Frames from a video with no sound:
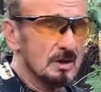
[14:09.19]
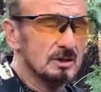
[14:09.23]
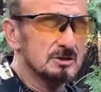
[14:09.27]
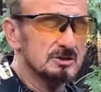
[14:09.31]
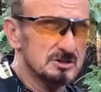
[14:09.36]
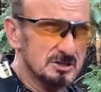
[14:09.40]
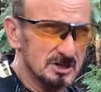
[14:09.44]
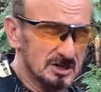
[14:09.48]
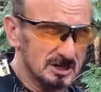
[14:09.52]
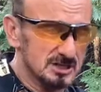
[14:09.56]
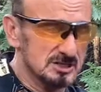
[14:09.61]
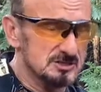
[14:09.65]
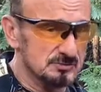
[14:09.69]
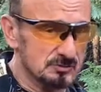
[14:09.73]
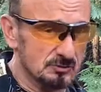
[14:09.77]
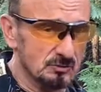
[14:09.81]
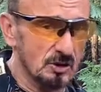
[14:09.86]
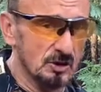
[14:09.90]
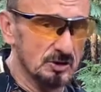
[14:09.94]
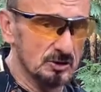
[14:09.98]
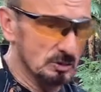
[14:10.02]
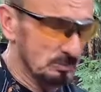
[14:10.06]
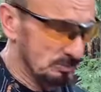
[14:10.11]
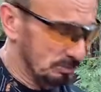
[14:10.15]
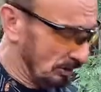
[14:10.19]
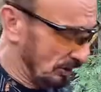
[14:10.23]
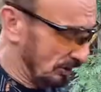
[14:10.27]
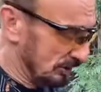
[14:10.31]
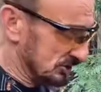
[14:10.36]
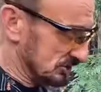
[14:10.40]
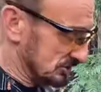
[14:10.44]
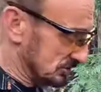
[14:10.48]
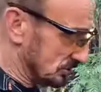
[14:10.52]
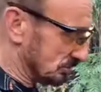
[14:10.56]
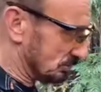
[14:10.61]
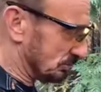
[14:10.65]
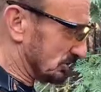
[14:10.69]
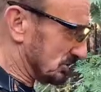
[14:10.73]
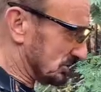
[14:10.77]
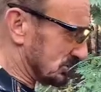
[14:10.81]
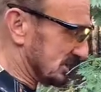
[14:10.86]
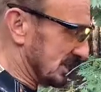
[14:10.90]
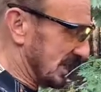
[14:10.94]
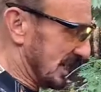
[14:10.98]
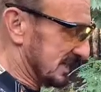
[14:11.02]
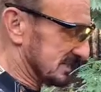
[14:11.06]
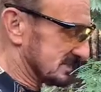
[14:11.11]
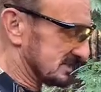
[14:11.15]
Tickets for all your parties, you push
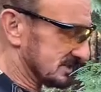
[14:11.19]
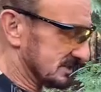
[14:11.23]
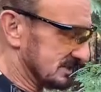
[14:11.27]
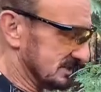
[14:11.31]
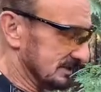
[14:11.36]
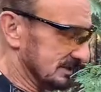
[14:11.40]
yes.